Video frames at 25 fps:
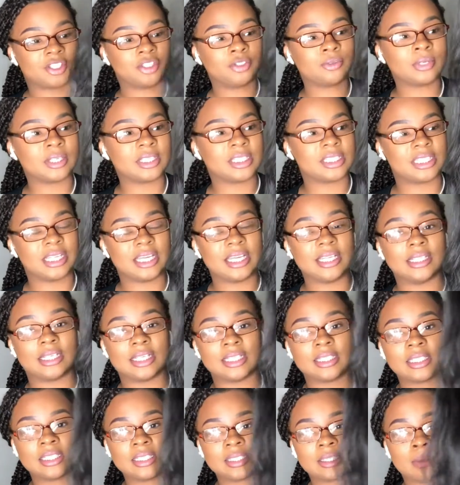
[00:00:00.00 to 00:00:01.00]
you can see,
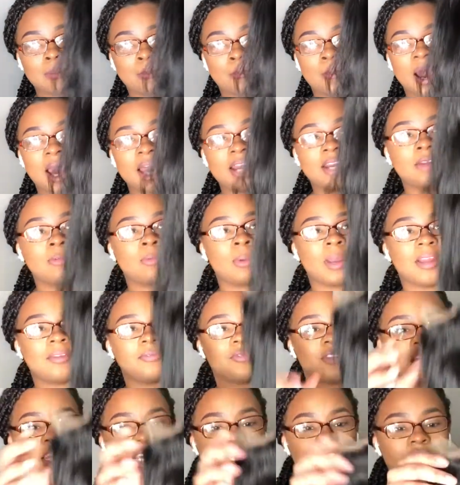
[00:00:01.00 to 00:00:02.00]
this is a body wave
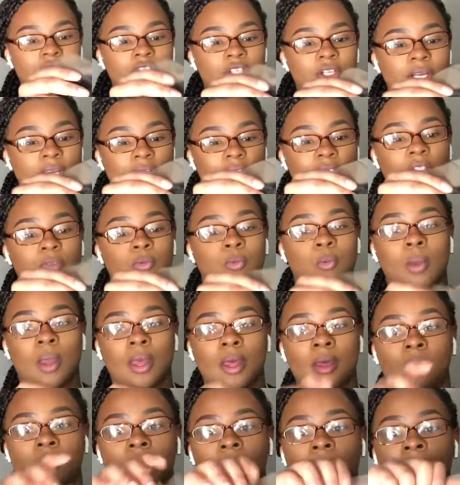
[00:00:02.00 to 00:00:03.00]
texture as
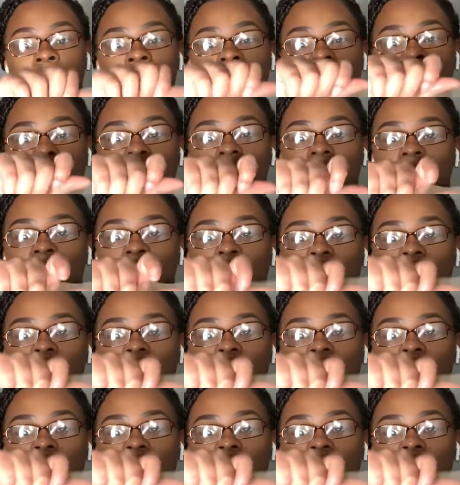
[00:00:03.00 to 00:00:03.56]
well. And